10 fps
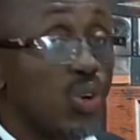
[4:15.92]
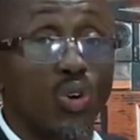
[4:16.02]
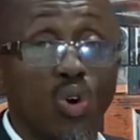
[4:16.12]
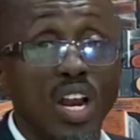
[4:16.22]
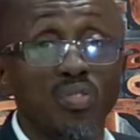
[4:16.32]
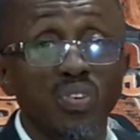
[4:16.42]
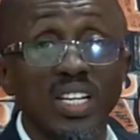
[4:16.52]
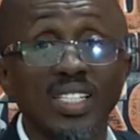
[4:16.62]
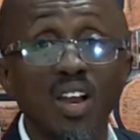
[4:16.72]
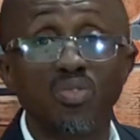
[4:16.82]
no de
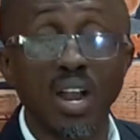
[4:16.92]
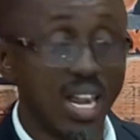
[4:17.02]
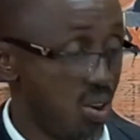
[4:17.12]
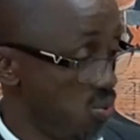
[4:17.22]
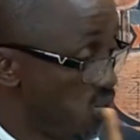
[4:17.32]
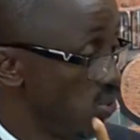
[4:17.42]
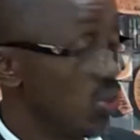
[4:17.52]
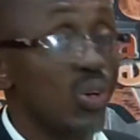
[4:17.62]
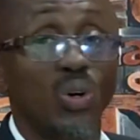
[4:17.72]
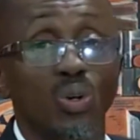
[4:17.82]
philistine fo aka ho
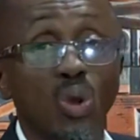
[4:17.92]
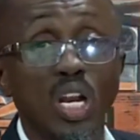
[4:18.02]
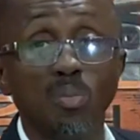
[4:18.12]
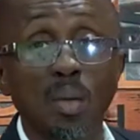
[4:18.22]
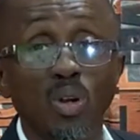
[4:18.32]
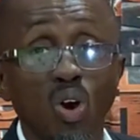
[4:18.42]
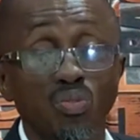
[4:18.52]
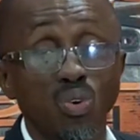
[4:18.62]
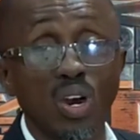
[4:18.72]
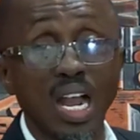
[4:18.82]
no de babylon
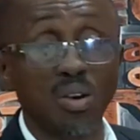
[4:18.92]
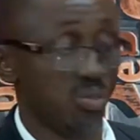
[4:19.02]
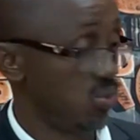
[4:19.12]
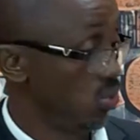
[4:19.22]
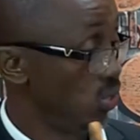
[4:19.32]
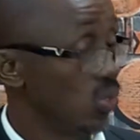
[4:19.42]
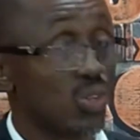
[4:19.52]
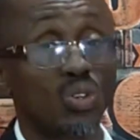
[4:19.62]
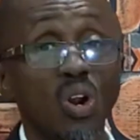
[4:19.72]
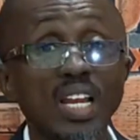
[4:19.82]
fo aka ho
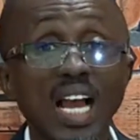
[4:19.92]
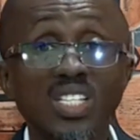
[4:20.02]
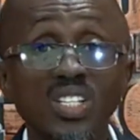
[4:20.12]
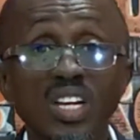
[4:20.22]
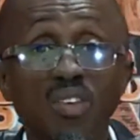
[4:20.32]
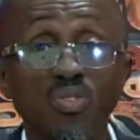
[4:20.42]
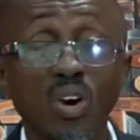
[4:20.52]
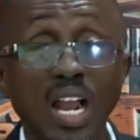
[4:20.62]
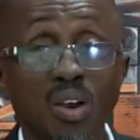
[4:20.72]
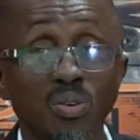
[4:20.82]
no de assyria fo
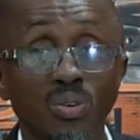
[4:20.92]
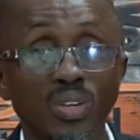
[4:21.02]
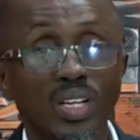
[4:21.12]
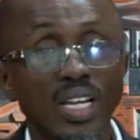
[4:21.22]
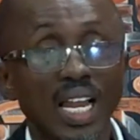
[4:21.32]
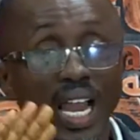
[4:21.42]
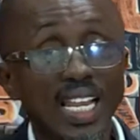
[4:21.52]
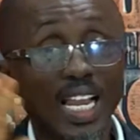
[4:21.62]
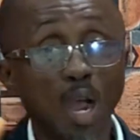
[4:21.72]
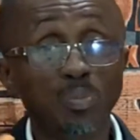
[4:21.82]
aka ho e
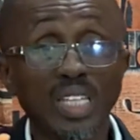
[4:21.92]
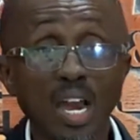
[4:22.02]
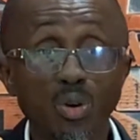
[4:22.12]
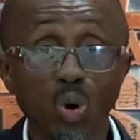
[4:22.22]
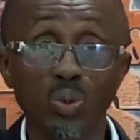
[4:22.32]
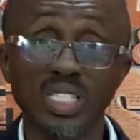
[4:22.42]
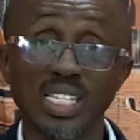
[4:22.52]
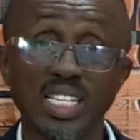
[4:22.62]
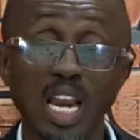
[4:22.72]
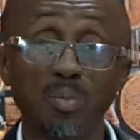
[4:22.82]
ye capital no with
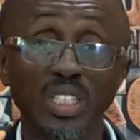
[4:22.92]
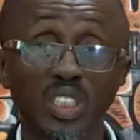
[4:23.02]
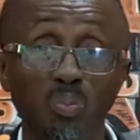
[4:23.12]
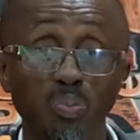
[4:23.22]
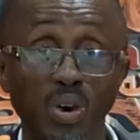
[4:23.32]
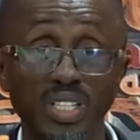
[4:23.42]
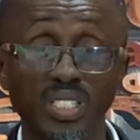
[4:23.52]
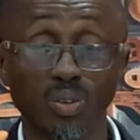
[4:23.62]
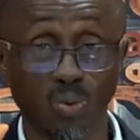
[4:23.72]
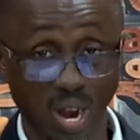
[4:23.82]
exclamation
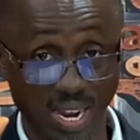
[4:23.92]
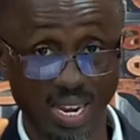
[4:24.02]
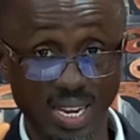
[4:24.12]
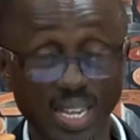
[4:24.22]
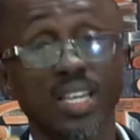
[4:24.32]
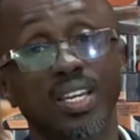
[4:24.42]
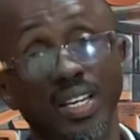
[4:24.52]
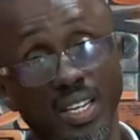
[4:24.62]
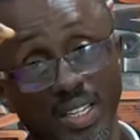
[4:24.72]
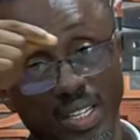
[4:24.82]
point why
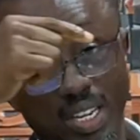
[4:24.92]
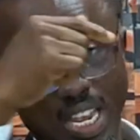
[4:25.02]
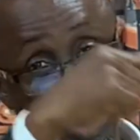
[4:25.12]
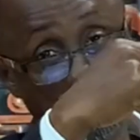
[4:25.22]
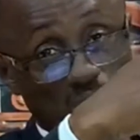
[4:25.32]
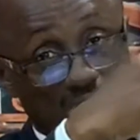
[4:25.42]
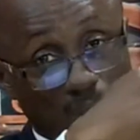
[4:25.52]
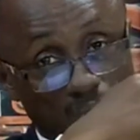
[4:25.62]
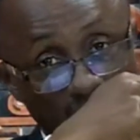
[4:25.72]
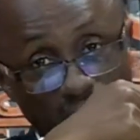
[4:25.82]
Amos chapter